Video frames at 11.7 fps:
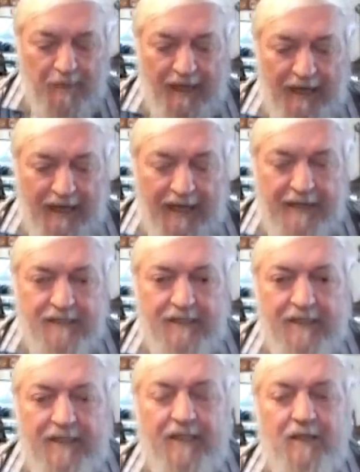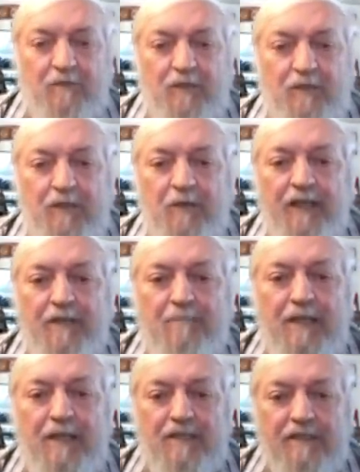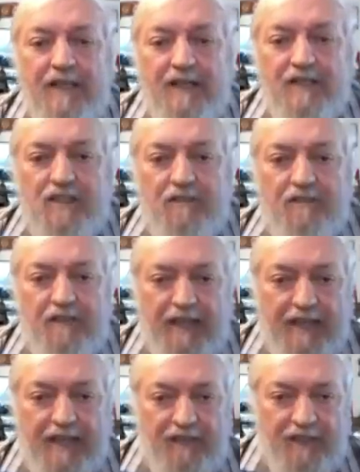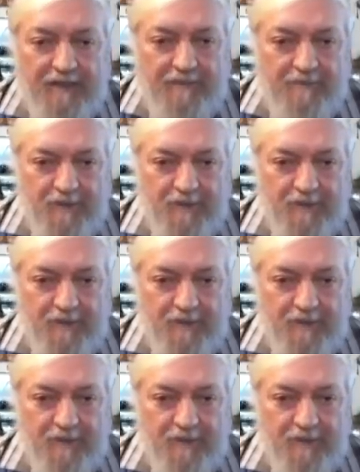and we were going to meet her, and our chief of the Navy,